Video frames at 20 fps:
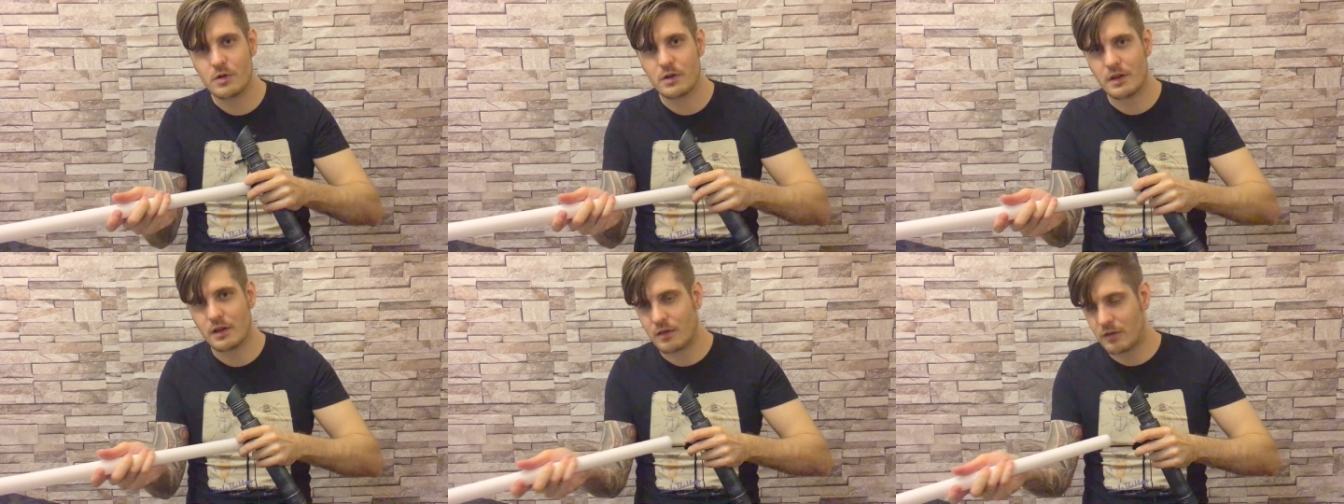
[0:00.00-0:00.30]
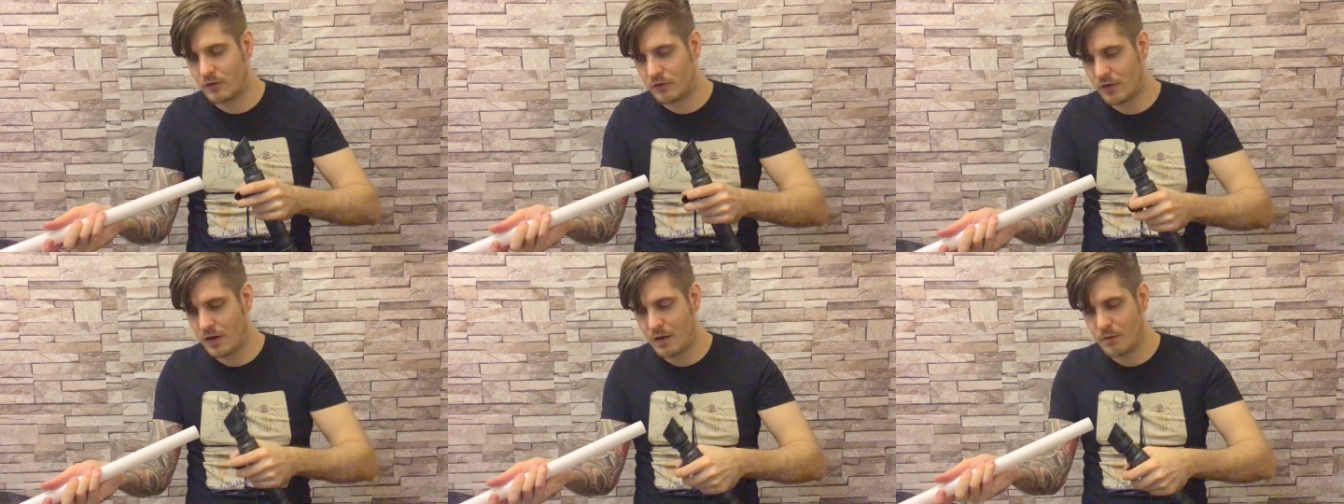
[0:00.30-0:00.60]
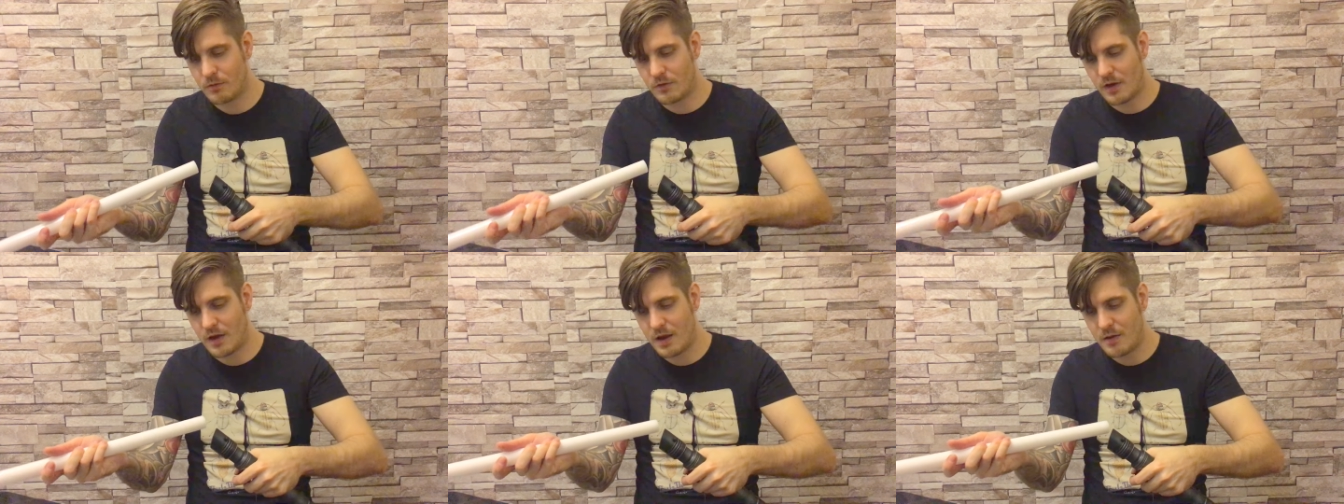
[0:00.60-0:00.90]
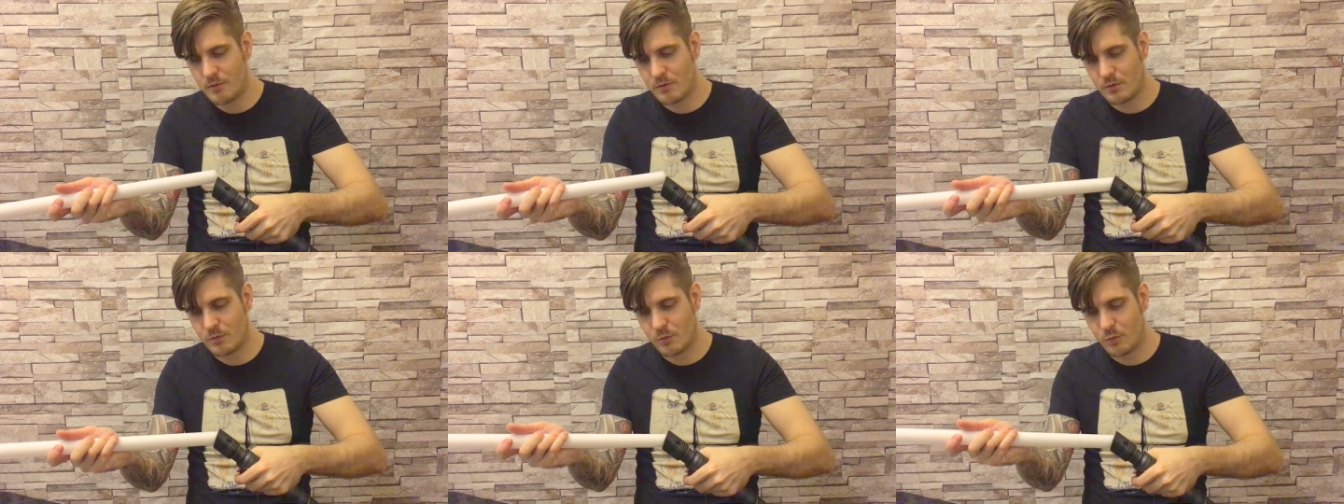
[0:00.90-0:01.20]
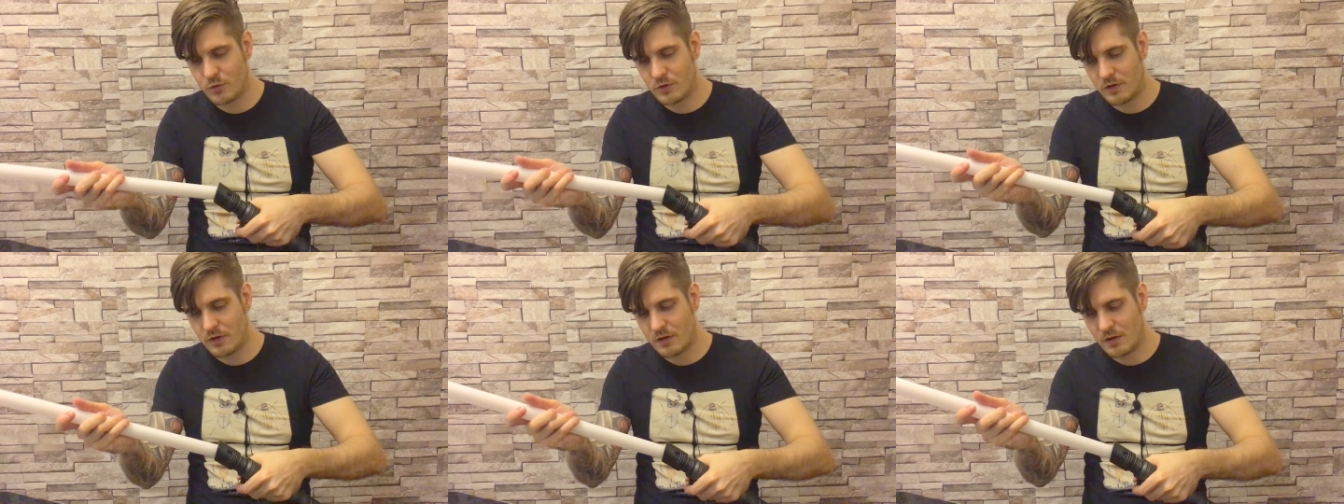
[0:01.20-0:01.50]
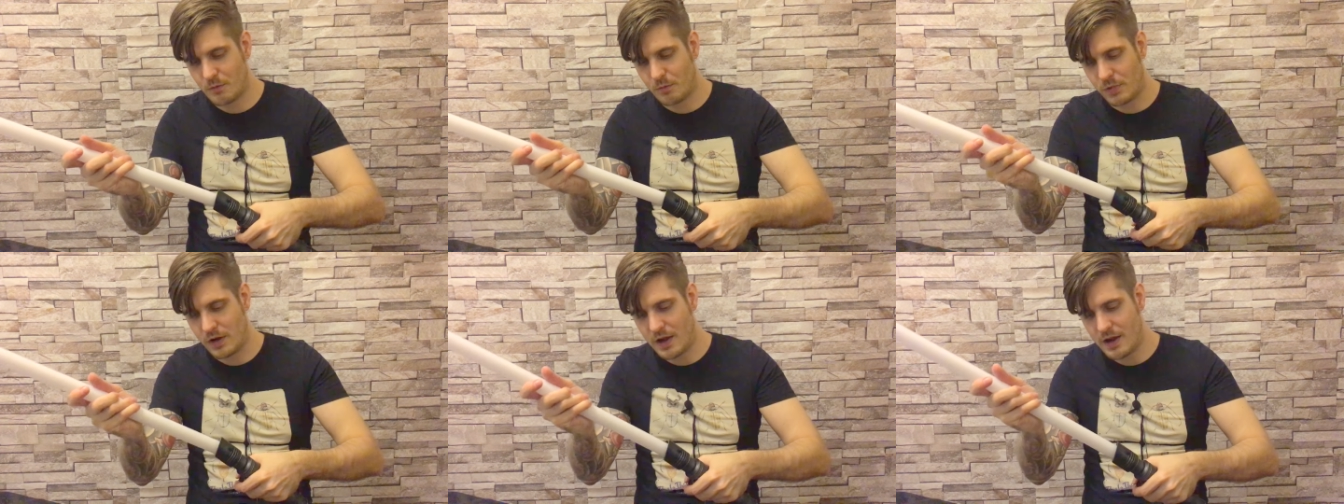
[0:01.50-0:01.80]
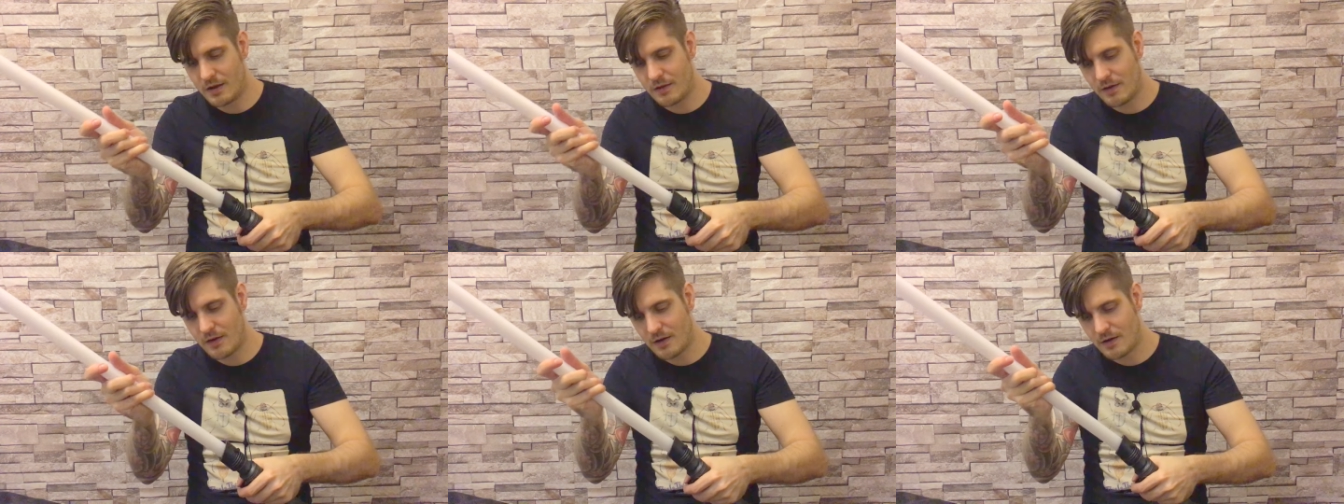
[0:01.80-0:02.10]
it at the same time we put in the
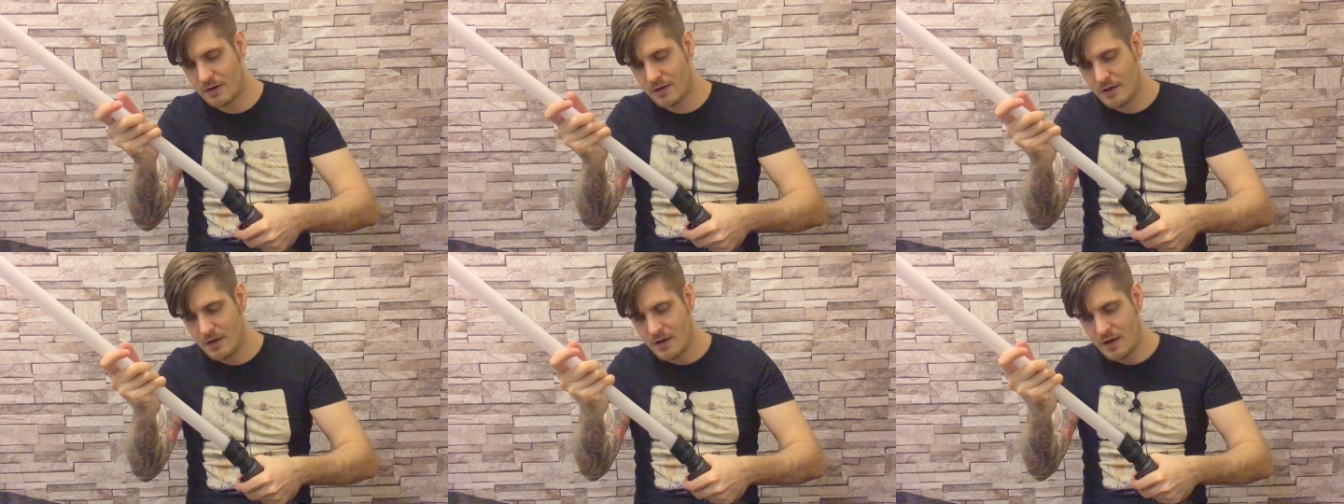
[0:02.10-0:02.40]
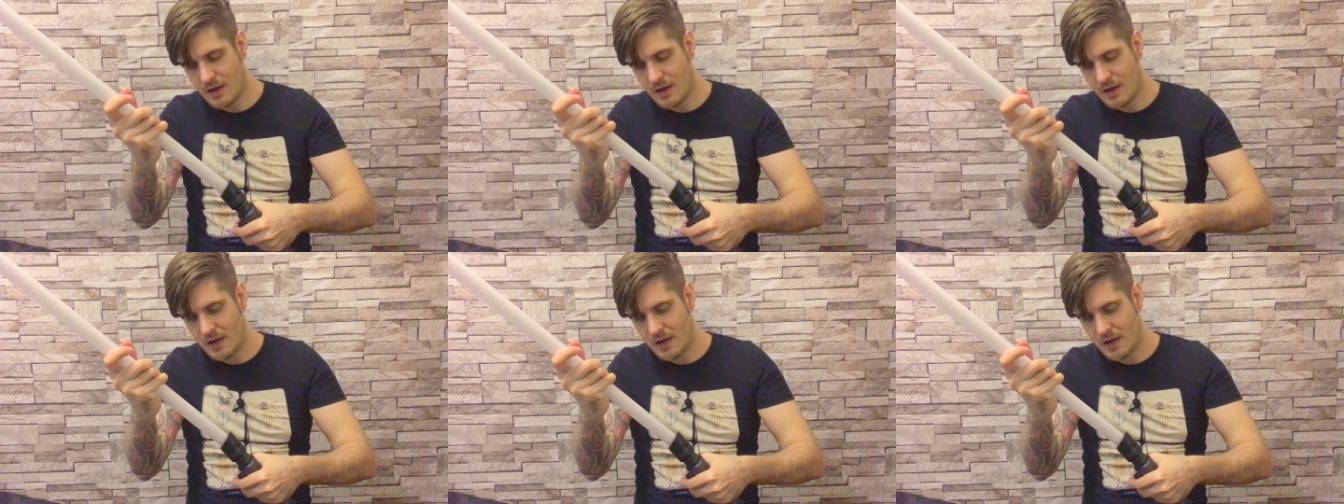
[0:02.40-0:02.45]
blade here